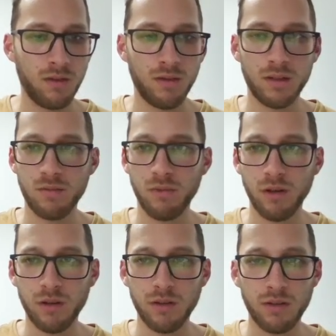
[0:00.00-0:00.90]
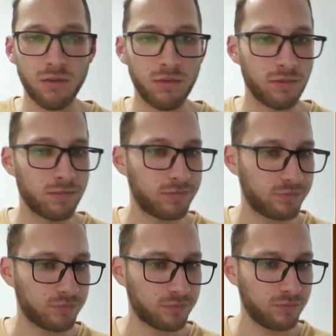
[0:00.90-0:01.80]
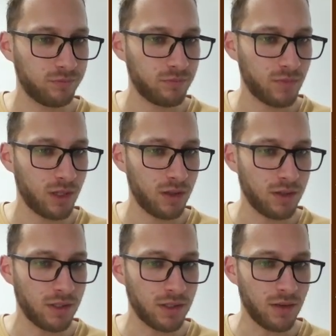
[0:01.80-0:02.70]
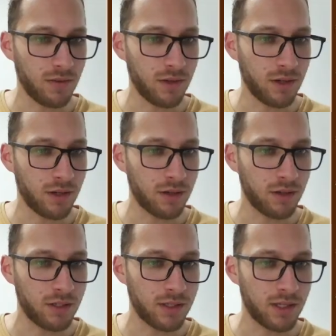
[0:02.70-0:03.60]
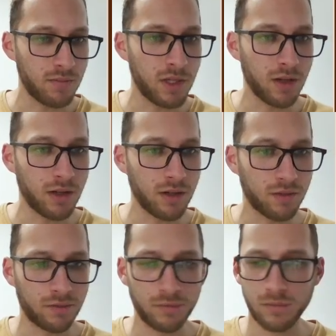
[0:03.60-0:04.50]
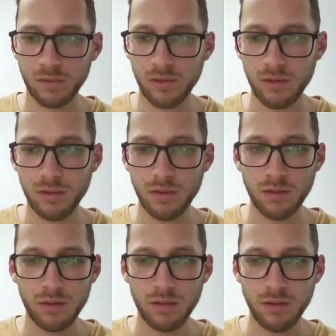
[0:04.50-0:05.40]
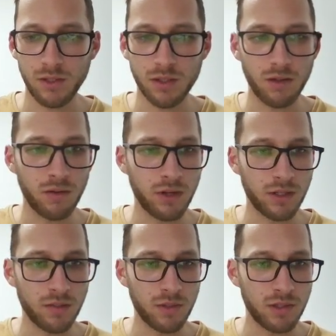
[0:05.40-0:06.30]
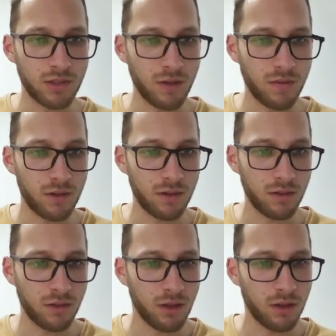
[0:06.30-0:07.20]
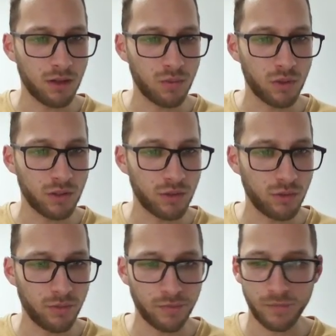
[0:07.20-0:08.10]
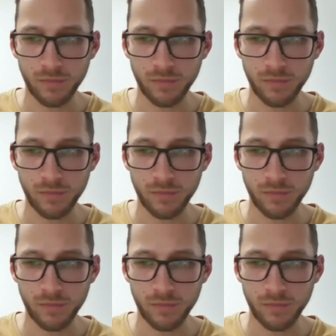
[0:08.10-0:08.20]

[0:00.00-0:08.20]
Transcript: Let's write it down. This is 7, 9. This can't be a 9. So this only has to be a 7. And then it's 1, 2.